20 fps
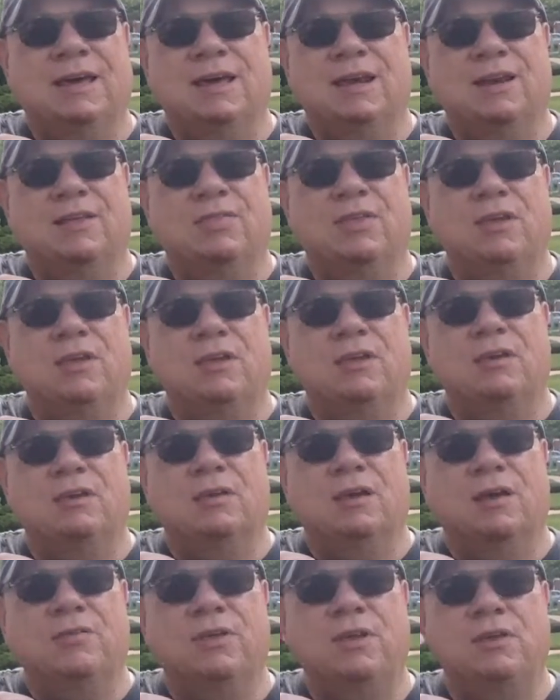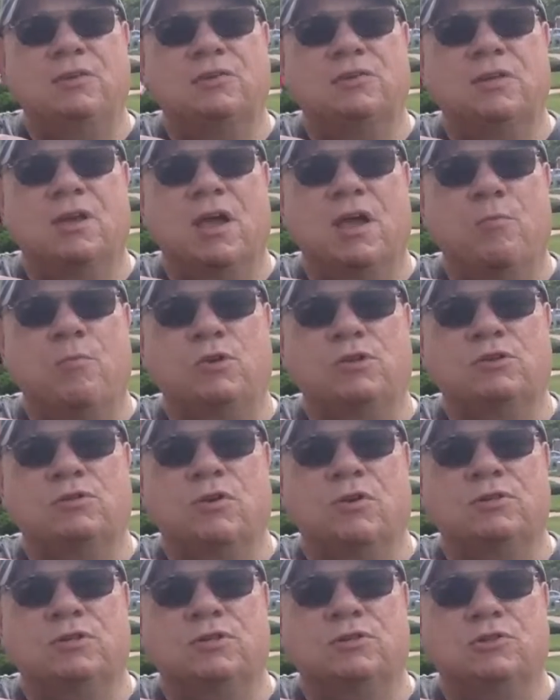And I think, I think it's time we
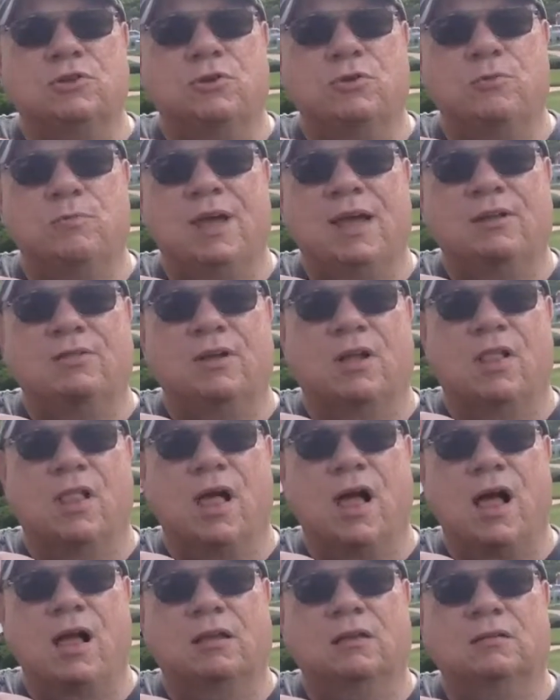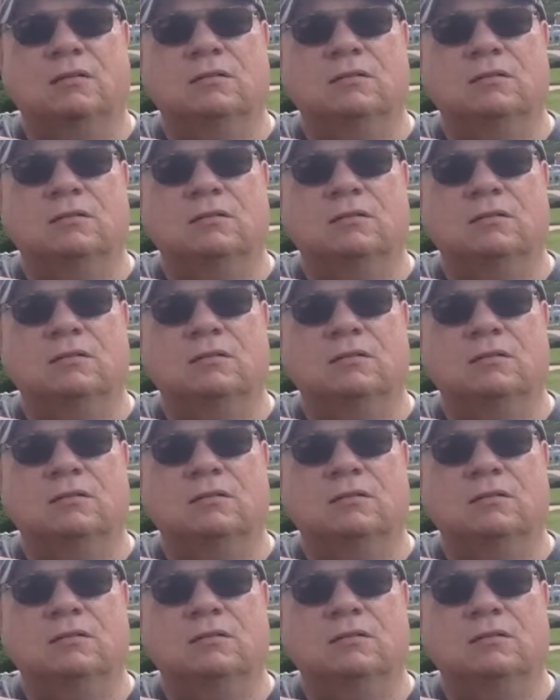start to turn back the clock